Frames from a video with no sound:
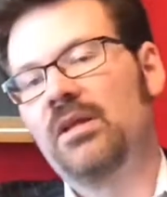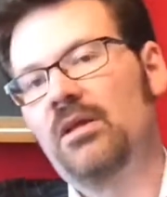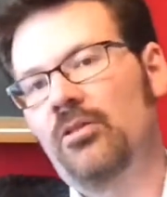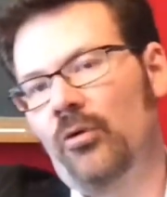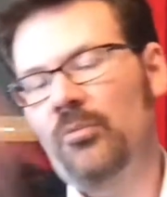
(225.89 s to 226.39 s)

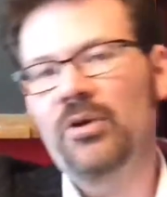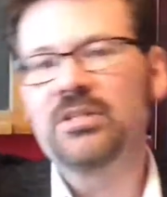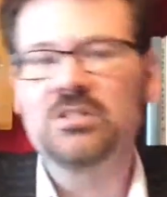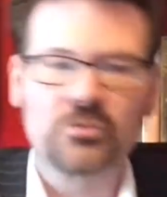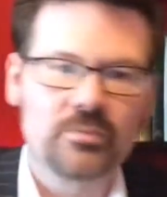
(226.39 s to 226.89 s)
throwing
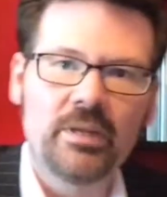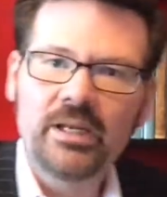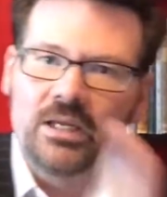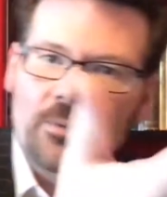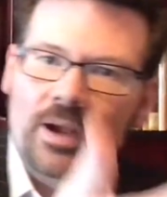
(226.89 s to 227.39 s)
presents or
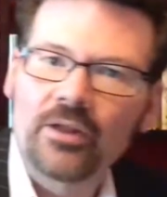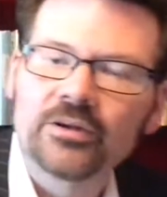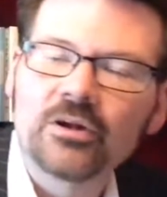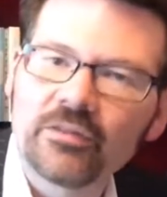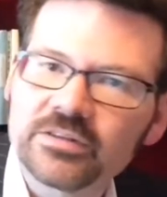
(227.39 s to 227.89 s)
money around
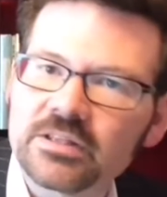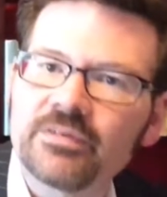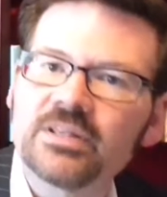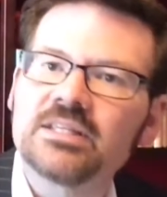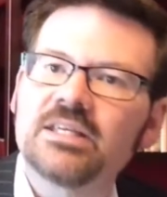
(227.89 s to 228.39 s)
and all this stuff,
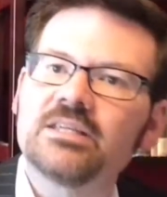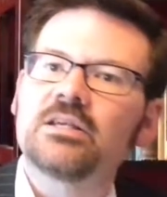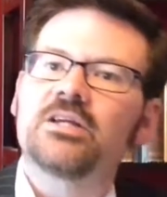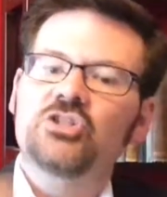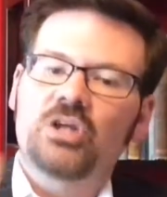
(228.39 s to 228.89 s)
and he's
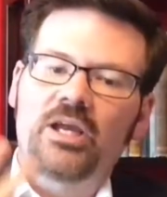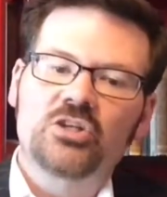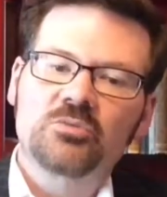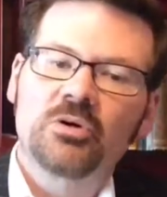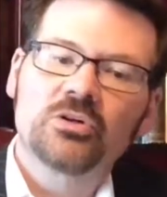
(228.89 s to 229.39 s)
a
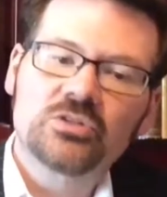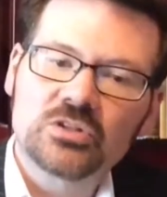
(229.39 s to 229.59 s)
changed person.